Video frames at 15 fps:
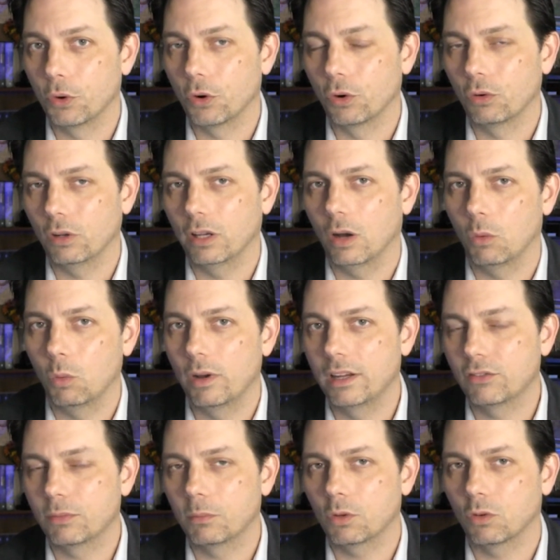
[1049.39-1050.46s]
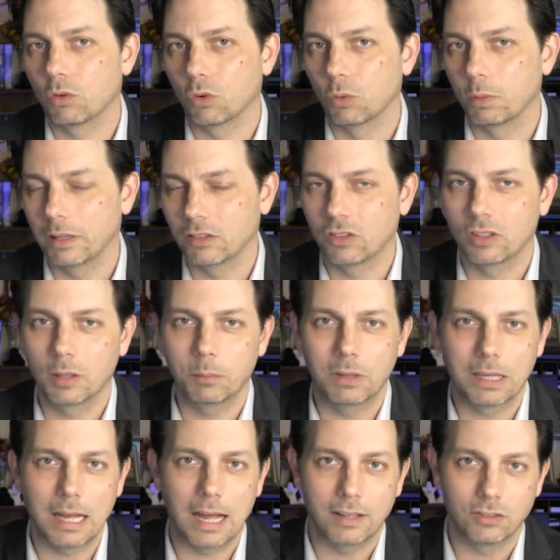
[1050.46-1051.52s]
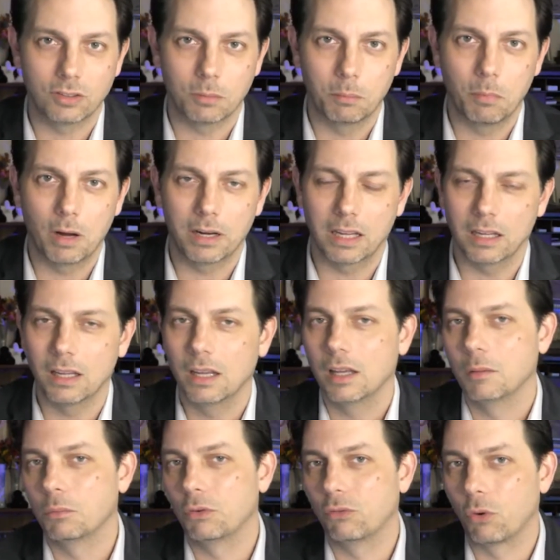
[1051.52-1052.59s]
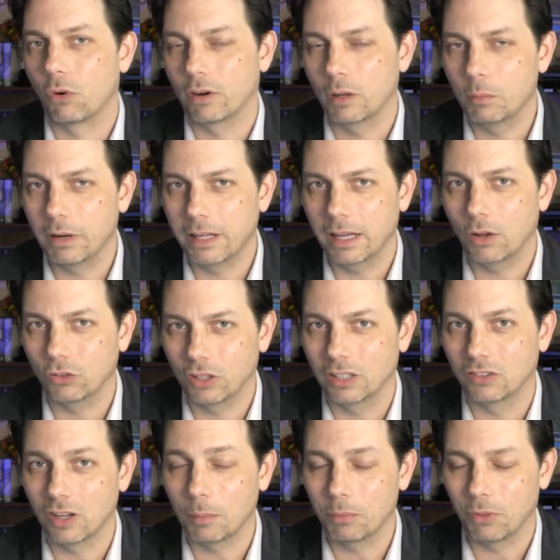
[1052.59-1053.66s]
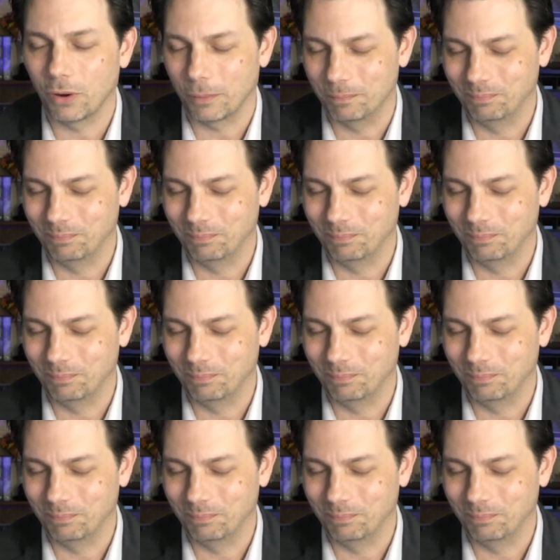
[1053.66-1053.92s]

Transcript: early away from the group and slip the guy some money before anybody else gets up there,